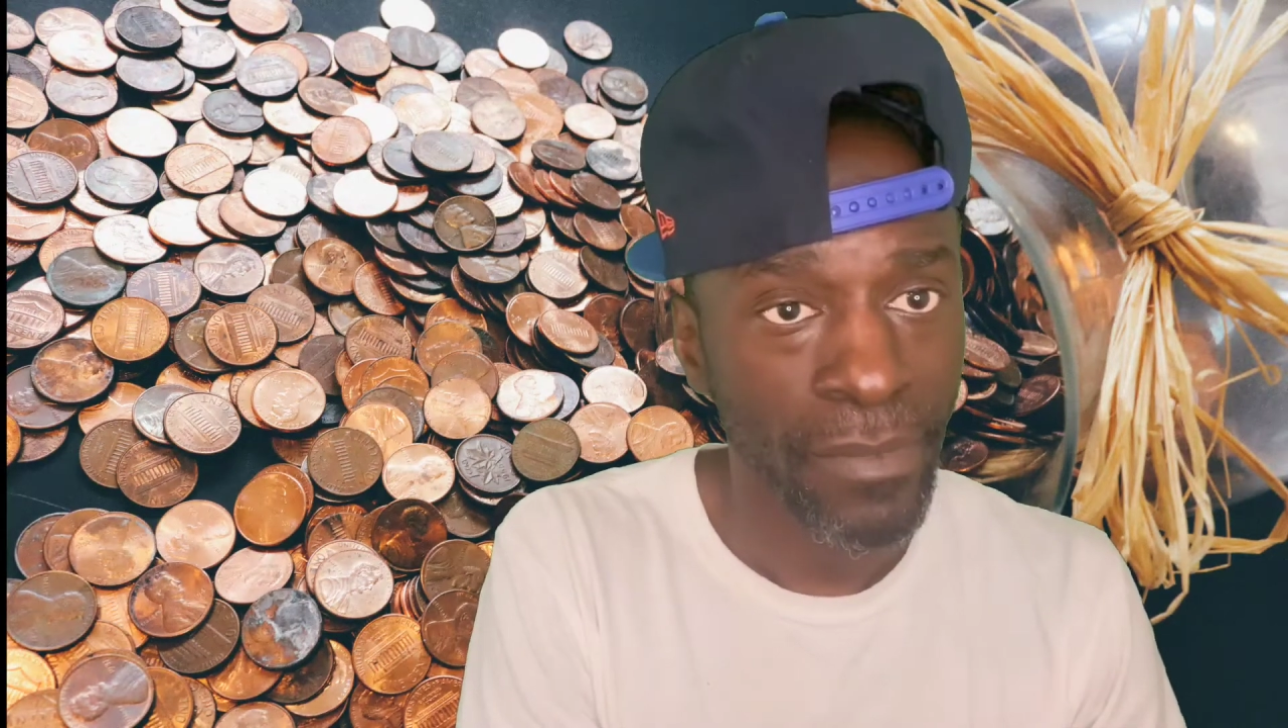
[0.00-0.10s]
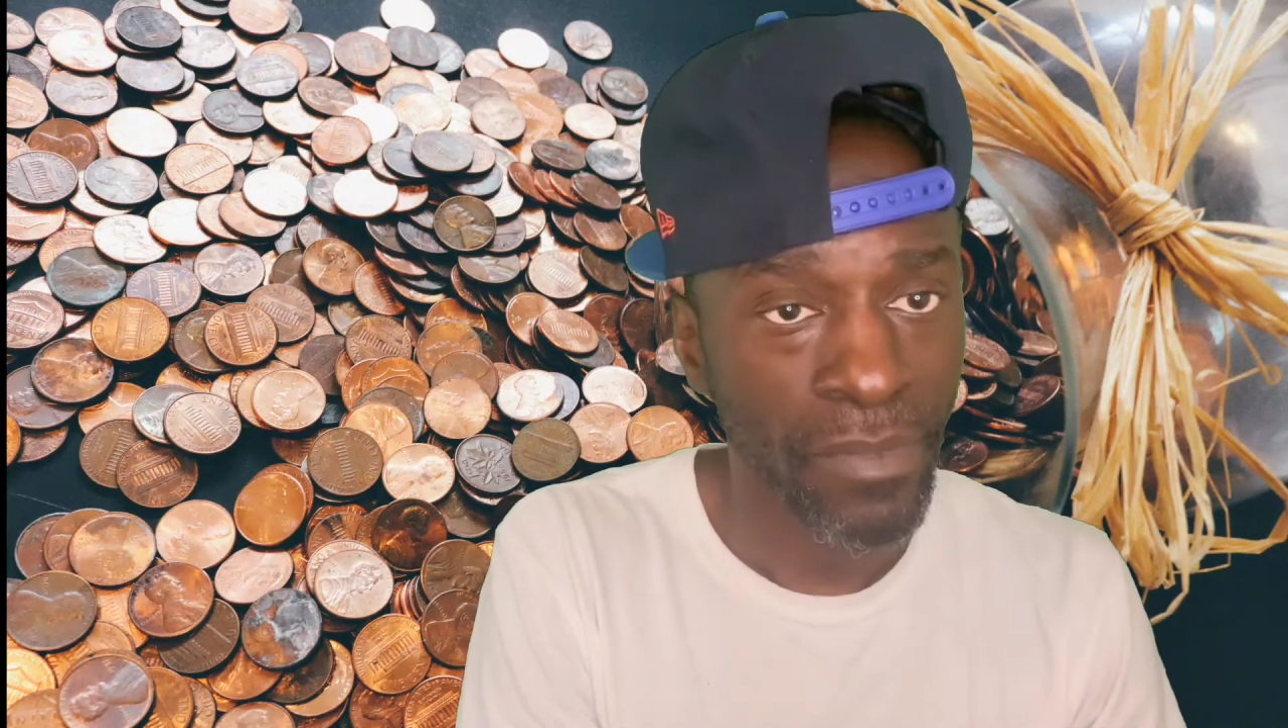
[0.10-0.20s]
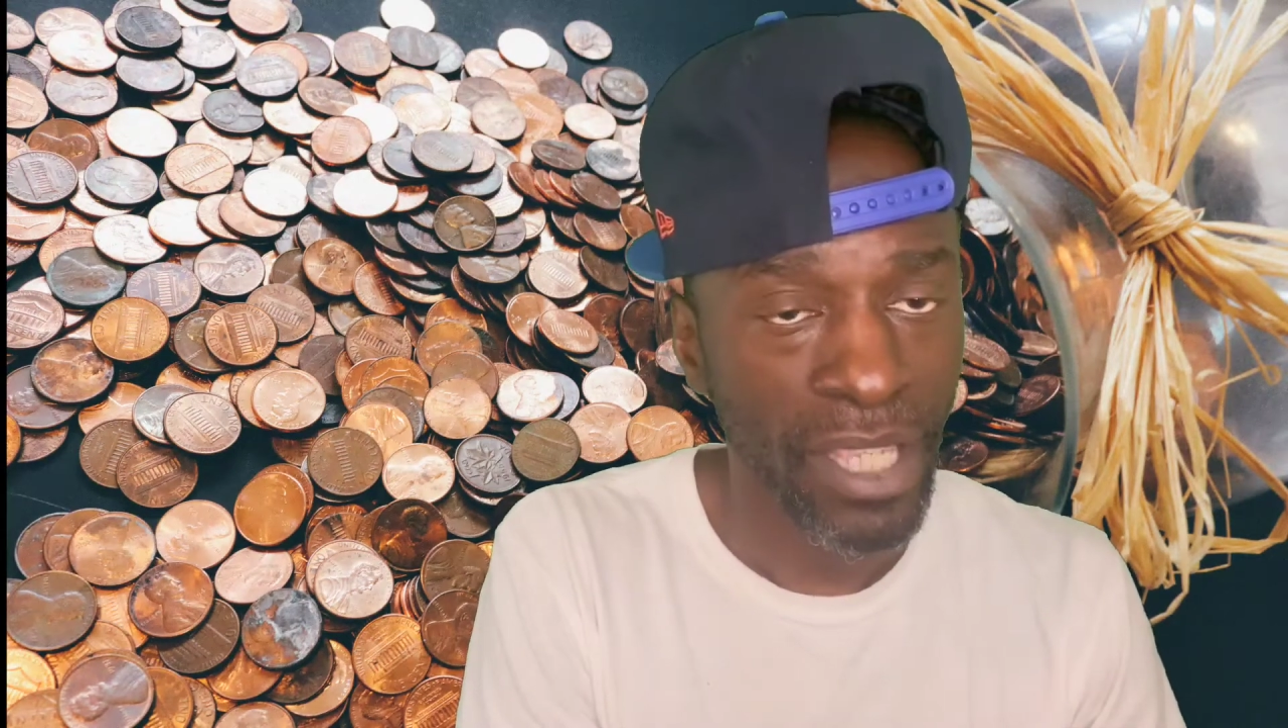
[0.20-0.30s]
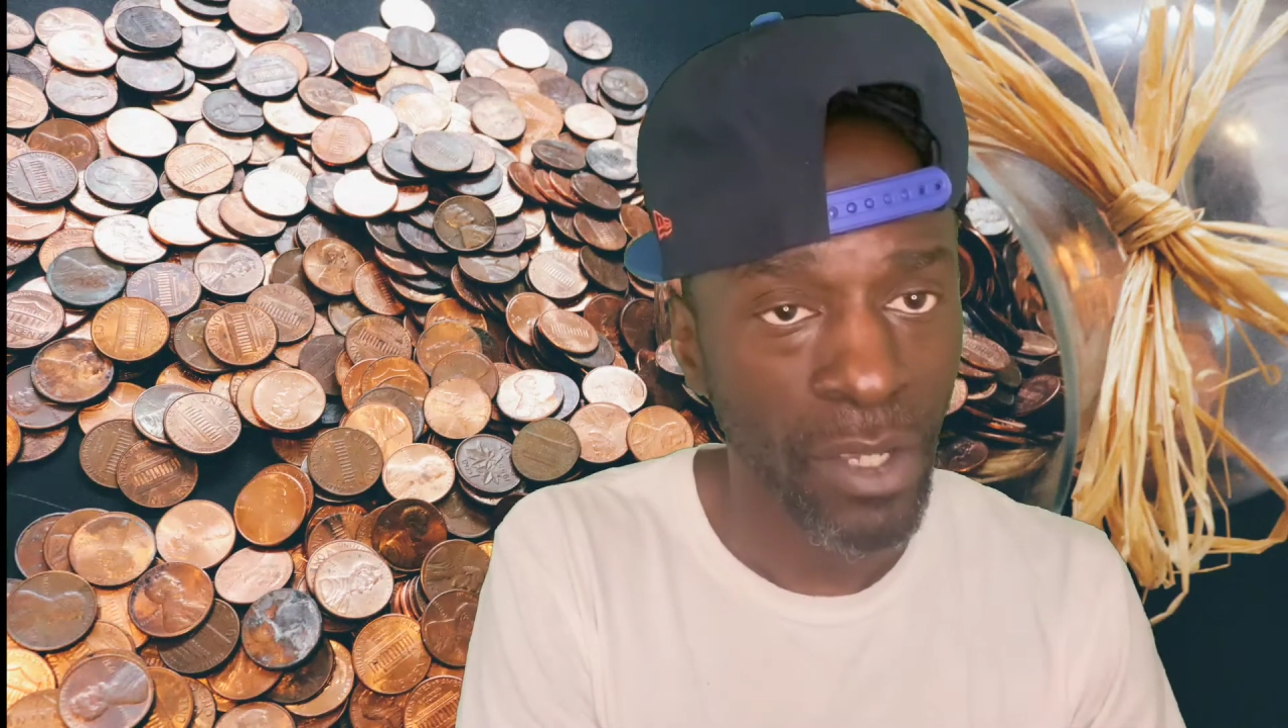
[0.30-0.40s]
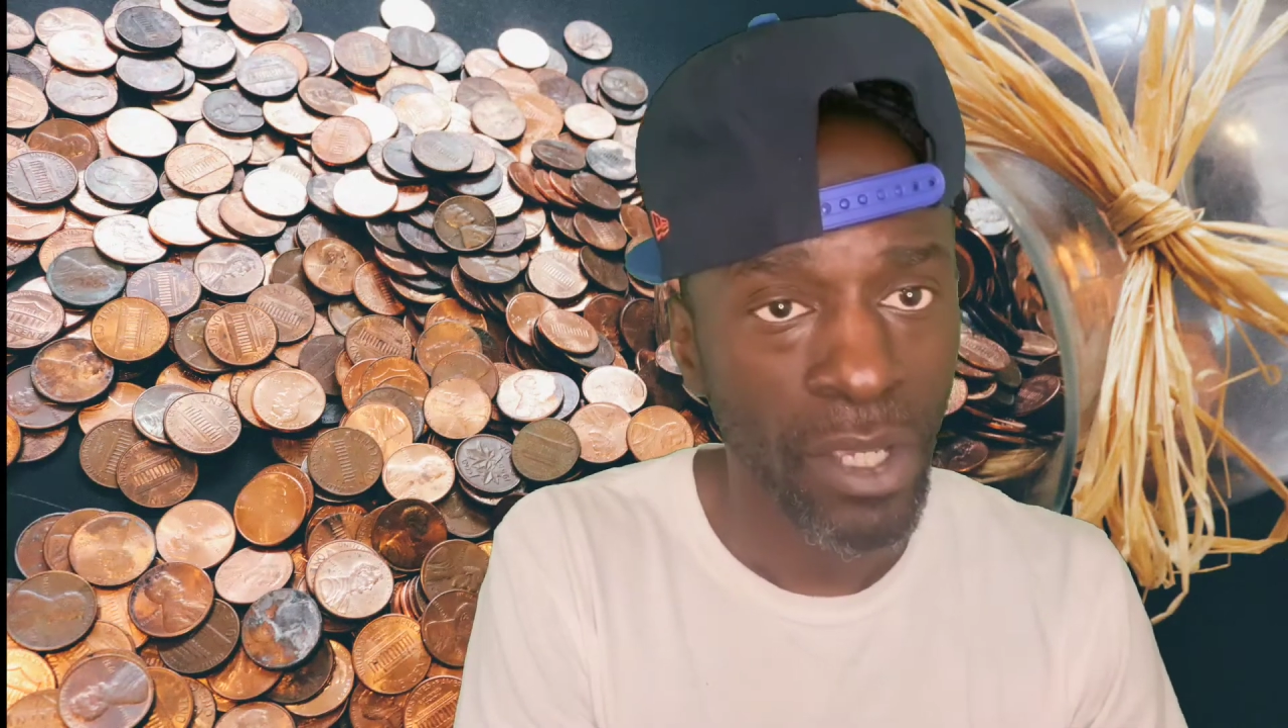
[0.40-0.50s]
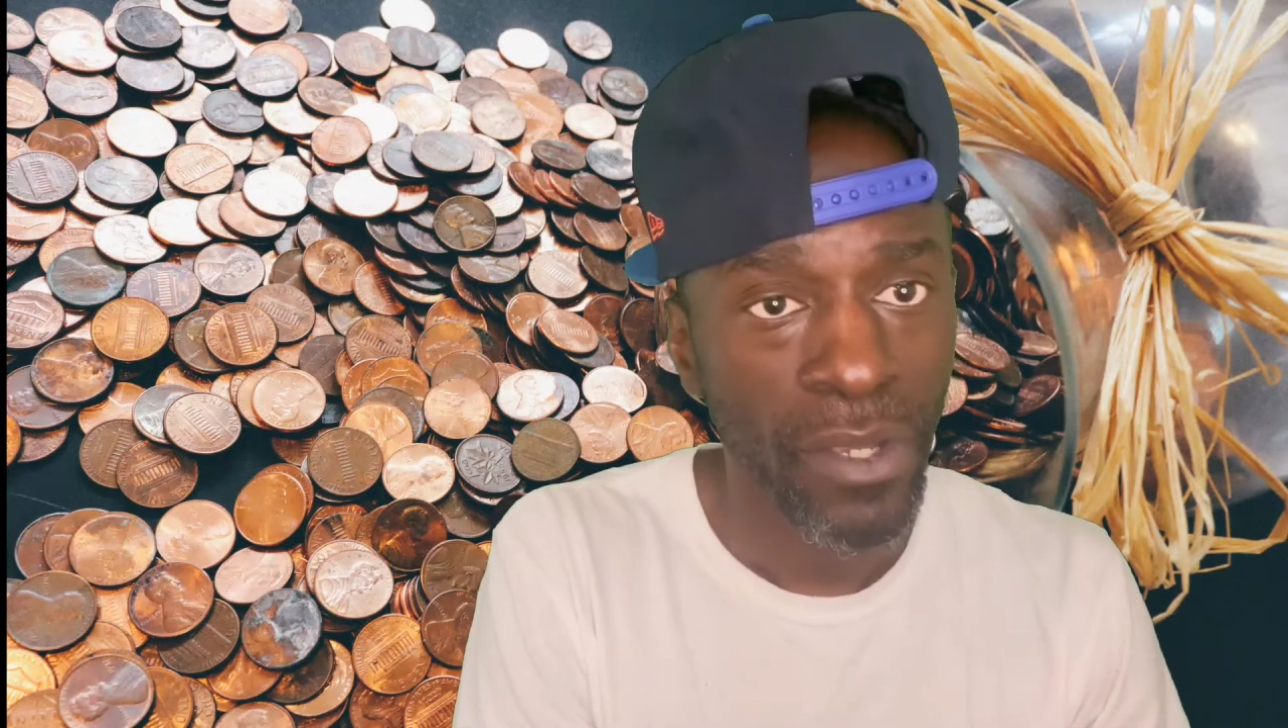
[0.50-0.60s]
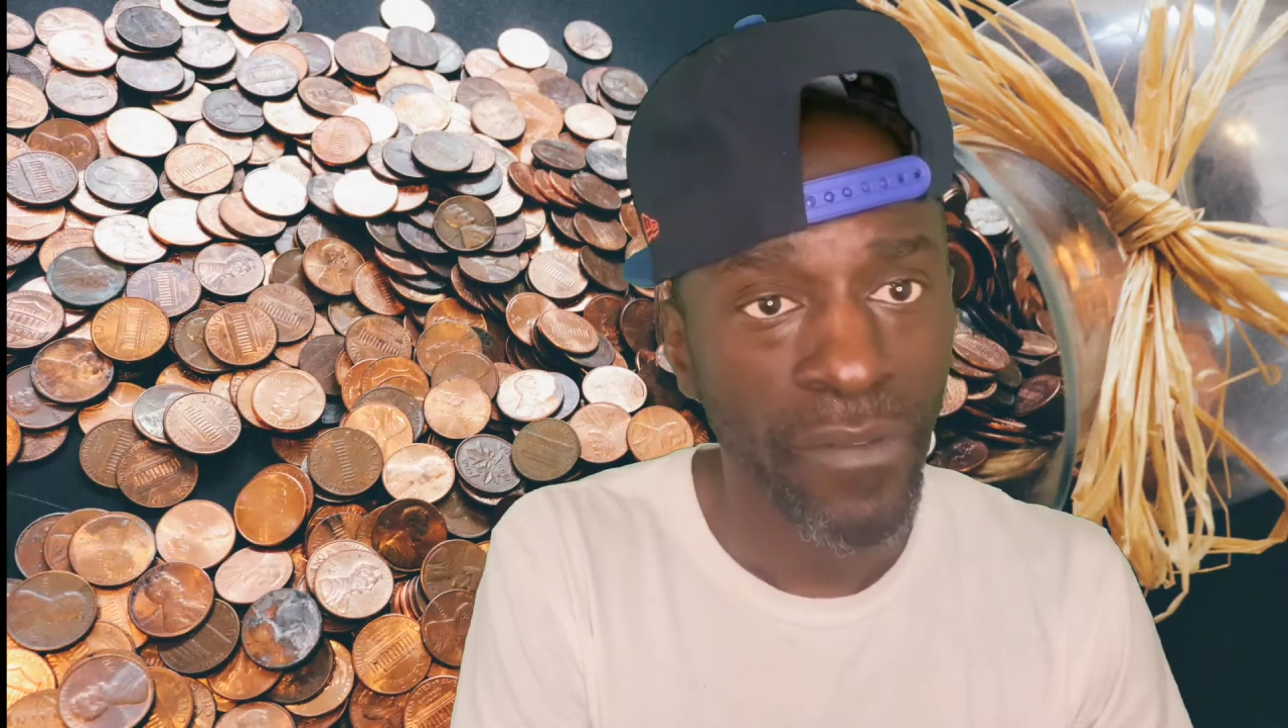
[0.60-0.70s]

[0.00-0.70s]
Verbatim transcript: You see? saying?